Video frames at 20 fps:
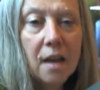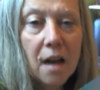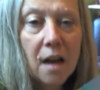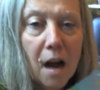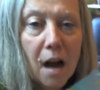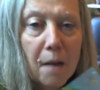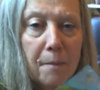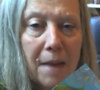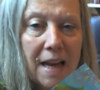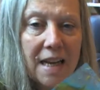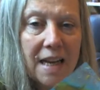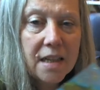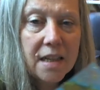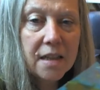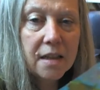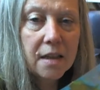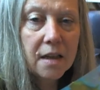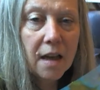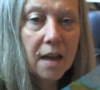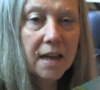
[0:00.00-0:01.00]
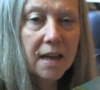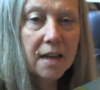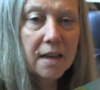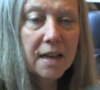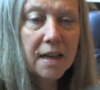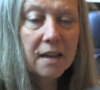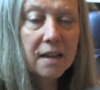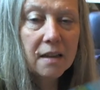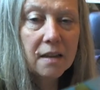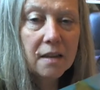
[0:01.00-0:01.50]
I made like a
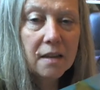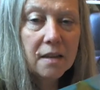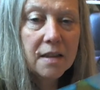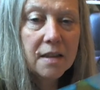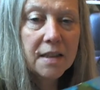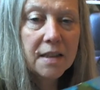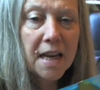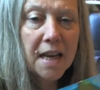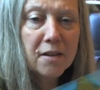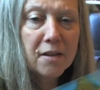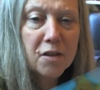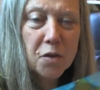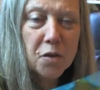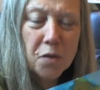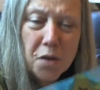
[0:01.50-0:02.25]
little stencil.